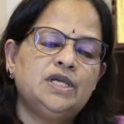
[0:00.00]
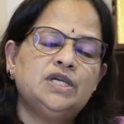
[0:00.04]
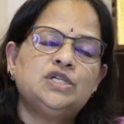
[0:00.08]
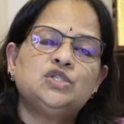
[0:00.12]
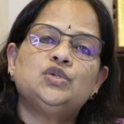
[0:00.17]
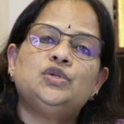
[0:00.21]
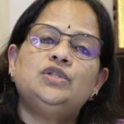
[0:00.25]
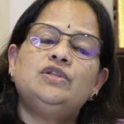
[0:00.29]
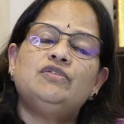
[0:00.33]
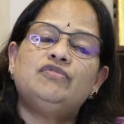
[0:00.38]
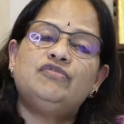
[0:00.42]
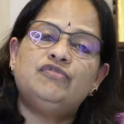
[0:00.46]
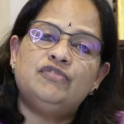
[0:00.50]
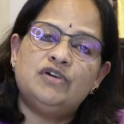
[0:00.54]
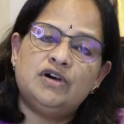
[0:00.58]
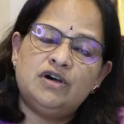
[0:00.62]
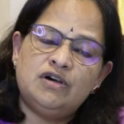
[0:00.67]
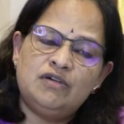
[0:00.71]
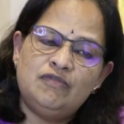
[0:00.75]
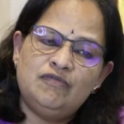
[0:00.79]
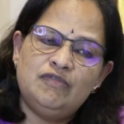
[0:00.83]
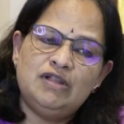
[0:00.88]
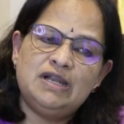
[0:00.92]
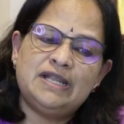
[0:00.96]
So the
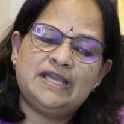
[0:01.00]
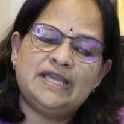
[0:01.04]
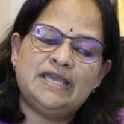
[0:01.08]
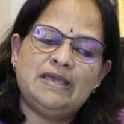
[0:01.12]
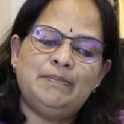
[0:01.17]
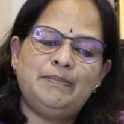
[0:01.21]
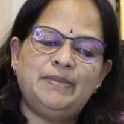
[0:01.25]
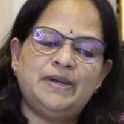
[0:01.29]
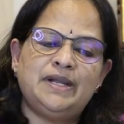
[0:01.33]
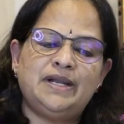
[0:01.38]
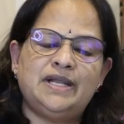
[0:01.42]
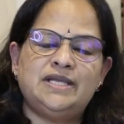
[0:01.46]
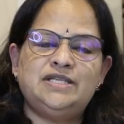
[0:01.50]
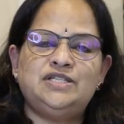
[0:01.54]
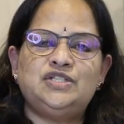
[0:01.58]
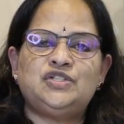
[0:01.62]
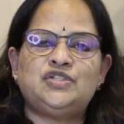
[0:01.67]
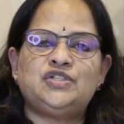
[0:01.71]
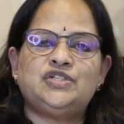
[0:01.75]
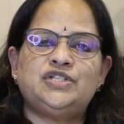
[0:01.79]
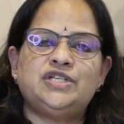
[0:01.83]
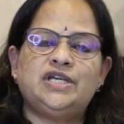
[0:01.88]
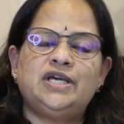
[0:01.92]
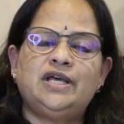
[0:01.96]
firm will keep a
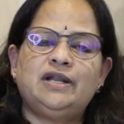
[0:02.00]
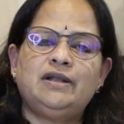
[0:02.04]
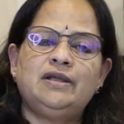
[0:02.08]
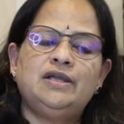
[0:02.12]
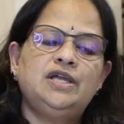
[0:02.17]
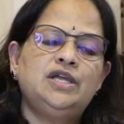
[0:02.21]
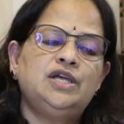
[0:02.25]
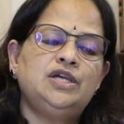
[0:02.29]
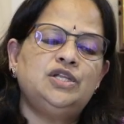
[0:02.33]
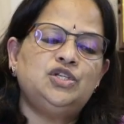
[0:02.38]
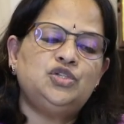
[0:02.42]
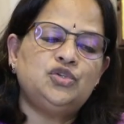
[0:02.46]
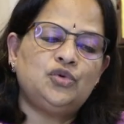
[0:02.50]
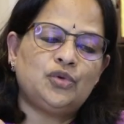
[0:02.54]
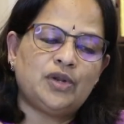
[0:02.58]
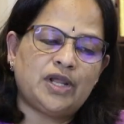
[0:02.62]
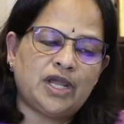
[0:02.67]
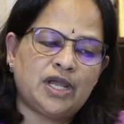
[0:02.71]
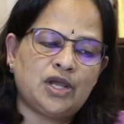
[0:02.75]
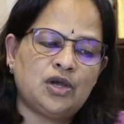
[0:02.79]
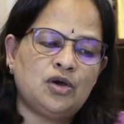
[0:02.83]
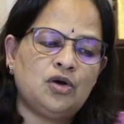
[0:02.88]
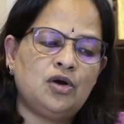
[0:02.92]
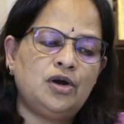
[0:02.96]
register to
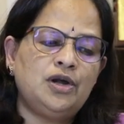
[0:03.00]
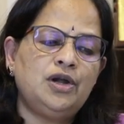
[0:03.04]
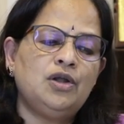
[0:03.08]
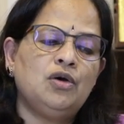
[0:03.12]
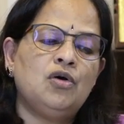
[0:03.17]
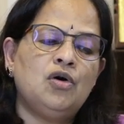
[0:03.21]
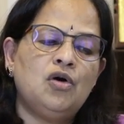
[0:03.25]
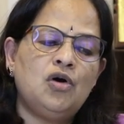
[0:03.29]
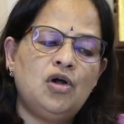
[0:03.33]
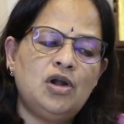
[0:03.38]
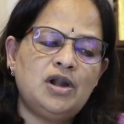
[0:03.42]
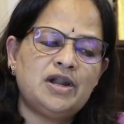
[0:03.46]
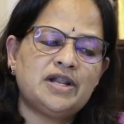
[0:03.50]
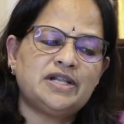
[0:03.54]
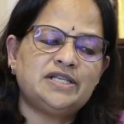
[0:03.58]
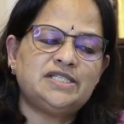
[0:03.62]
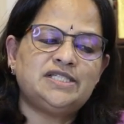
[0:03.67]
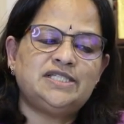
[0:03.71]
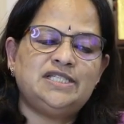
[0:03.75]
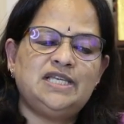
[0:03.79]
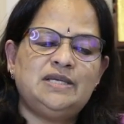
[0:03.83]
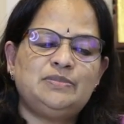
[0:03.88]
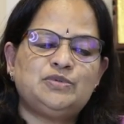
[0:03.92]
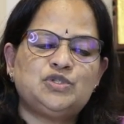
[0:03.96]
record all
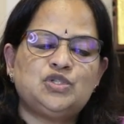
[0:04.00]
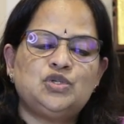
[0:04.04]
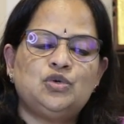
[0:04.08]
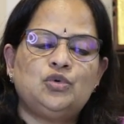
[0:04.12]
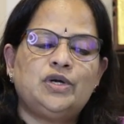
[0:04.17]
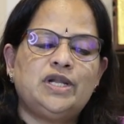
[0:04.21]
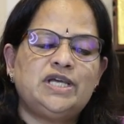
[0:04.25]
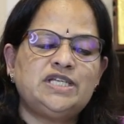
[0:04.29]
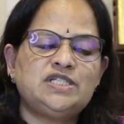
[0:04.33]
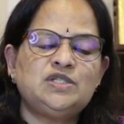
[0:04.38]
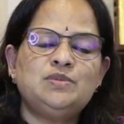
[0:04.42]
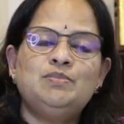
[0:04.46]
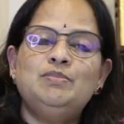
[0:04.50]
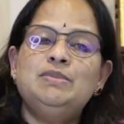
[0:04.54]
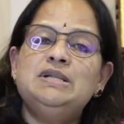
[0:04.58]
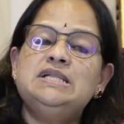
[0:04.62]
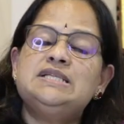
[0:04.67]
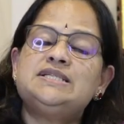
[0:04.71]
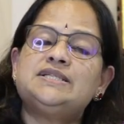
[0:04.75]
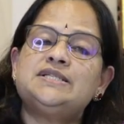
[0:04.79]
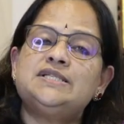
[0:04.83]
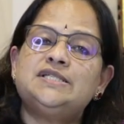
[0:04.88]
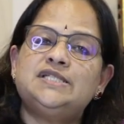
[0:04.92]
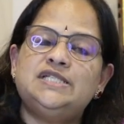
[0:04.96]
receipts known as
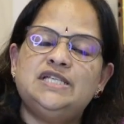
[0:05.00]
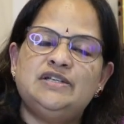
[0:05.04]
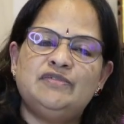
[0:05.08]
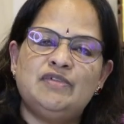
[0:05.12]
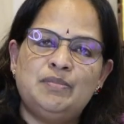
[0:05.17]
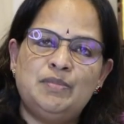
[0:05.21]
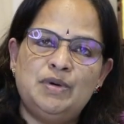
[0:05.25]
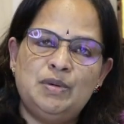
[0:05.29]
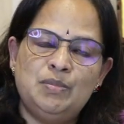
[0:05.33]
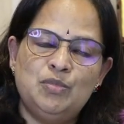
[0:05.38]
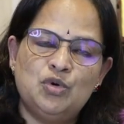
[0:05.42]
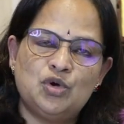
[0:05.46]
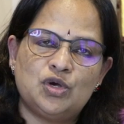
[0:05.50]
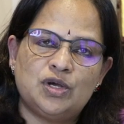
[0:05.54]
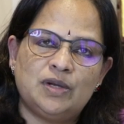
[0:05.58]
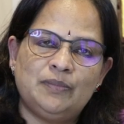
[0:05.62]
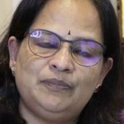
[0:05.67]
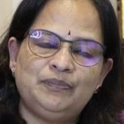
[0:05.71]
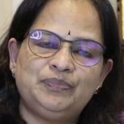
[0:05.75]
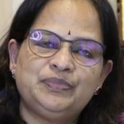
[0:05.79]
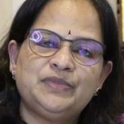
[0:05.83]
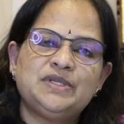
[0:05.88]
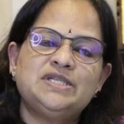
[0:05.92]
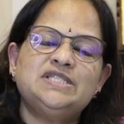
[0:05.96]
bills receivable book.
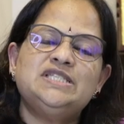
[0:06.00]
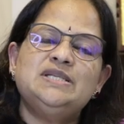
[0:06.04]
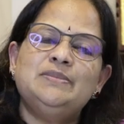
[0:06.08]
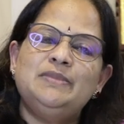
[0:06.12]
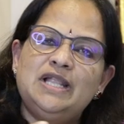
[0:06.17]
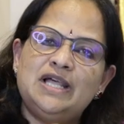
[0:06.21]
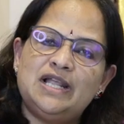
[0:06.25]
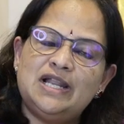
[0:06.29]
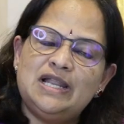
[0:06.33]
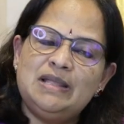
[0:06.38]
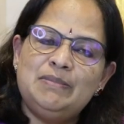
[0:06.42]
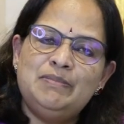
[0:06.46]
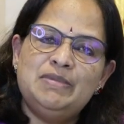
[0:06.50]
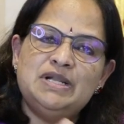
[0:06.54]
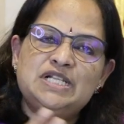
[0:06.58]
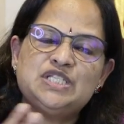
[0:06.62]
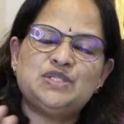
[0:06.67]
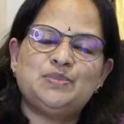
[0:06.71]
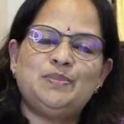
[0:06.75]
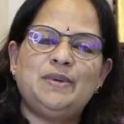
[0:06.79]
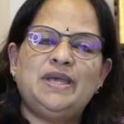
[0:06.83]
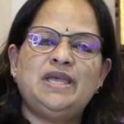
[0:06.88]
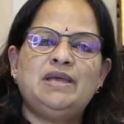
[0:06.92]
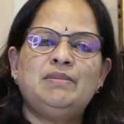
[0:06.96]
Similarly,
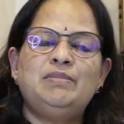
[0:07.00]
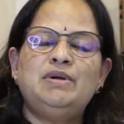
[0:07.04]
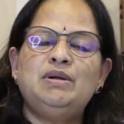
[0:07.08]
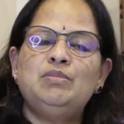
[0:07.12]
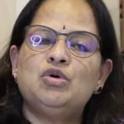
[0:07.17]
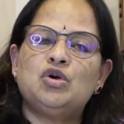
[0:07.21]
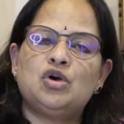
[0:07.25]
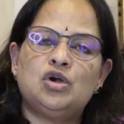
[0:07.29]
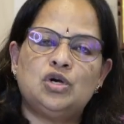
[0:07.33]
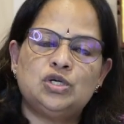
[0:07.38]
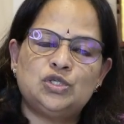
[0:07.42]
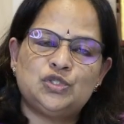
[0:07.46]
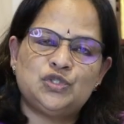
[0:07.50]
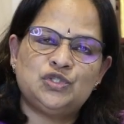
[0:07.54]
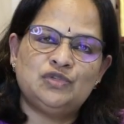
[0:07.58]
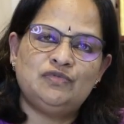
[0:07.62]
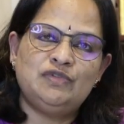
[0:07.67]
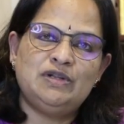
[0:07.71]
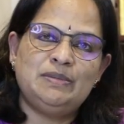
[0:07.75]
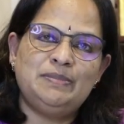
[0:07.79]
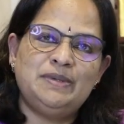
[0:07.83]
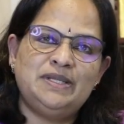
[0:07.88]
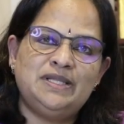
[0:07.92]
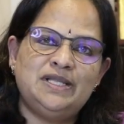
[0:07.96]
bills payable book also
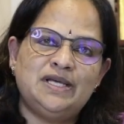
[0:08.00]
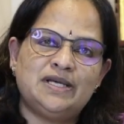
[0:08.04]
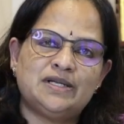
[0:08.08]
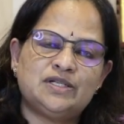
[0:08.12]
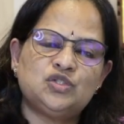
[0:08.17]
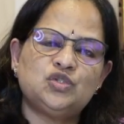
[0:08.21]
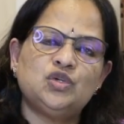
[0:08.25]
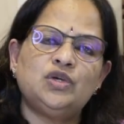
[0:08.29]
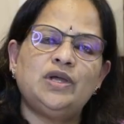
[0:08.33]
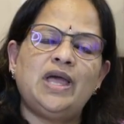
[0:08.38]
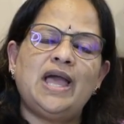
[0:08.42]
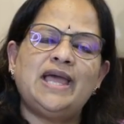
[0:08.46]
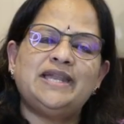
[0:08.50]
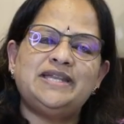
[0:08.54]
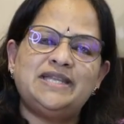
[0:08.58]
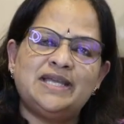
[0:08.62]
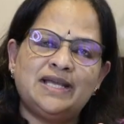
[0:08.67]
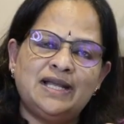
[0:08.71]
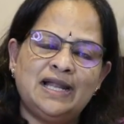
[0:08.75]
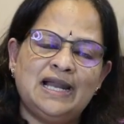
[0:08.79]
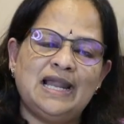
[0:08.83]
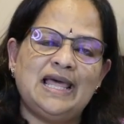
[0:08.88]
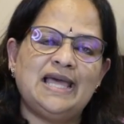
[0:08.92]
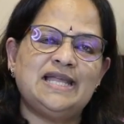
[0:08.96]
will be there. So at a
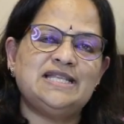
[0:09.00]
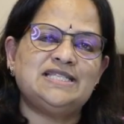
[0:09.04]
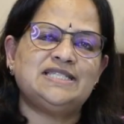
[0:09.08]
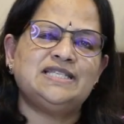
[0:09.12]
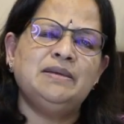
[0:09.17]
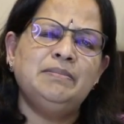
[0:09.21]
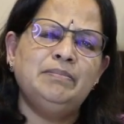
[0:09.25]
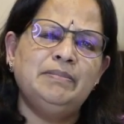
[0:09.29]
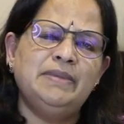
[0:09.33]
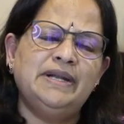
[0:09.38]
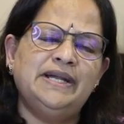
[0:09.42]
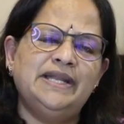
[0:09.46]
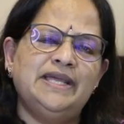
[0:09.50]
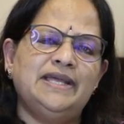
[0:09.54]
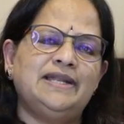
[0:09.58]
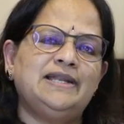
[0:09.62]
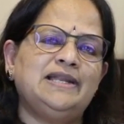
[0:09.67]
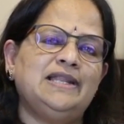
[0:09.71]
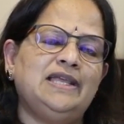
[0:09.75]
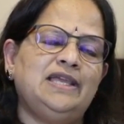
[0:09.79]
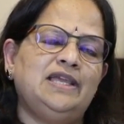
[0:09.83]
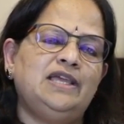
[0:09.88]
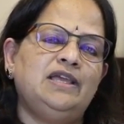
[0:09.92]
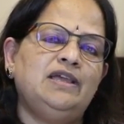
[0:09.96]
glance,
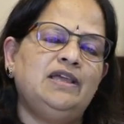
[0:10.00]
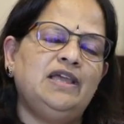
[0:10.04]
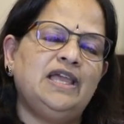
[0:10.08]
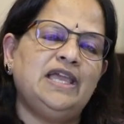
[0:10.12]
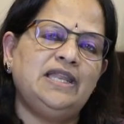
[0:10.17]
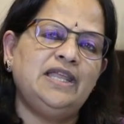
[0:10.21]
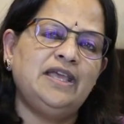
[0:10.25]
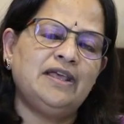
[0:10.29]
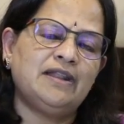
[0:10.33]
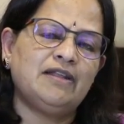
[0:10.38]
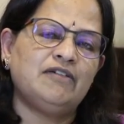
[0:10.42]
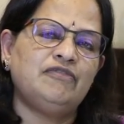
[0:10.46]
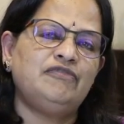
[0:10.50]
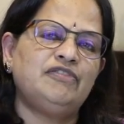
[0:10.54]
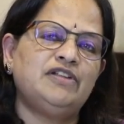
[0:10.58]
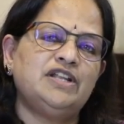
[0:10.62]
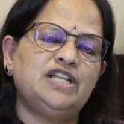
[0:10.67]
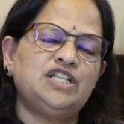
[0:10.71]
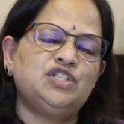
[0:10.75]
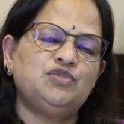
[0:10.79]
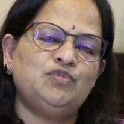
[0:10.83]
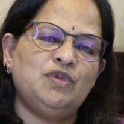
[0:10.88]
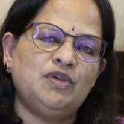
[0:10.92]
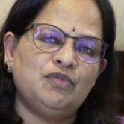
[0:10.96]
immediately, any
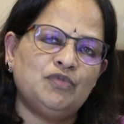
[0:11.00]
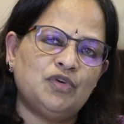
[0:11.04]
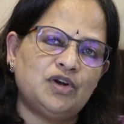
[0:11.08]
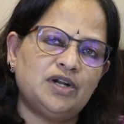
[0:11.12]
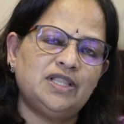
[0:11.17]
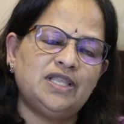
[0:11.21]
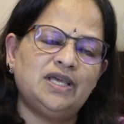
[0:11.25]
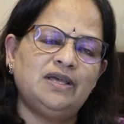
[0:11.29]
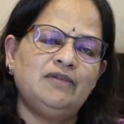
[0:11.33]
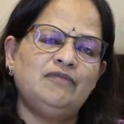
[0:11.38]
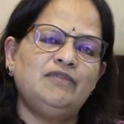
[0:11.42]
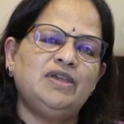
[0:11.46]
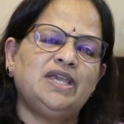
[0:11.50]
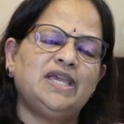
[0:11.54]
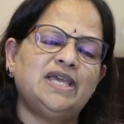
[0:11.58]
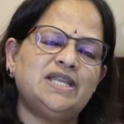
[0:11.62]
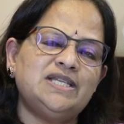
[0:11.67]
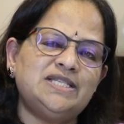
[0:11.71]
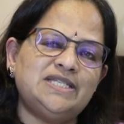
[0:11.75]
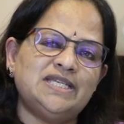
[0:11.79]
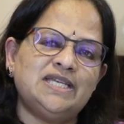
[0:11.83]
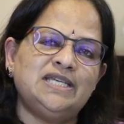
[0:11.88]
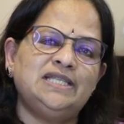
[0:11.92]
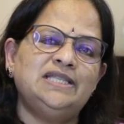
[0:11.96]
reference we
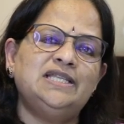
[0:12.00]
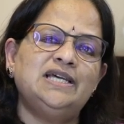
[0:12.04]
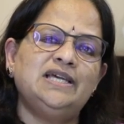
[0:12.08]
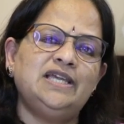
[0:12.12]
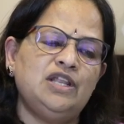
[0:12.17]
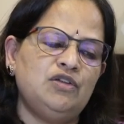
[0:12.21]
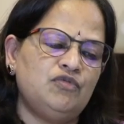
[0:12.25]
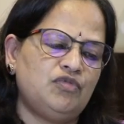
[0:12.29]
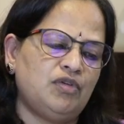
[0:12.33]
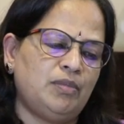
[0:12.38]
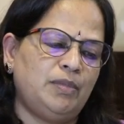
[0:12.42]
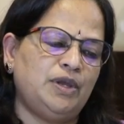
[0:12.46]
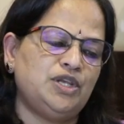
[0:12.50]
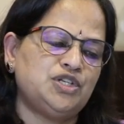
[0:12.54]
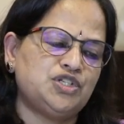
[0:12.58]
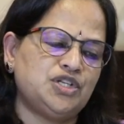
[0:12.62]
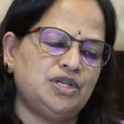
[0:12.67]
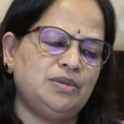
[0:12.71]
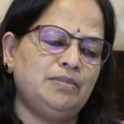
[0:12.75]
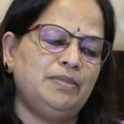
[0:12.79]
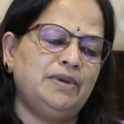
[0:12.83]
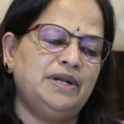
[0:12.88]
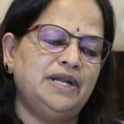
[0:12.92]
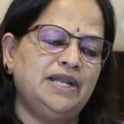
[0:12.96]
can take the
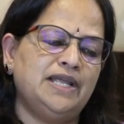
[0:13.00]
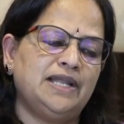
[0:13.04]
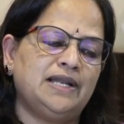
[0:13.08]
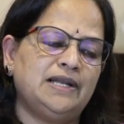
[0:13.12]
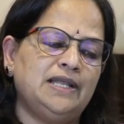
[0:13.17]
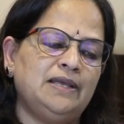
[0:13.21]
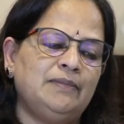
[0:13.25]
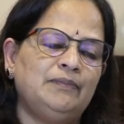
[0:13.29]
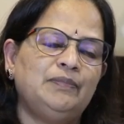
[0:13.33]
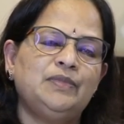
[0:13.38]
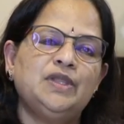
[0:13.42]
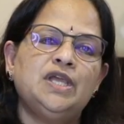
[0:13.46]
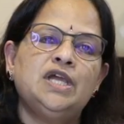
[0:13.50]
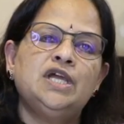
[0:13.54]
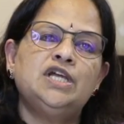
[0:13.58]
information immediately.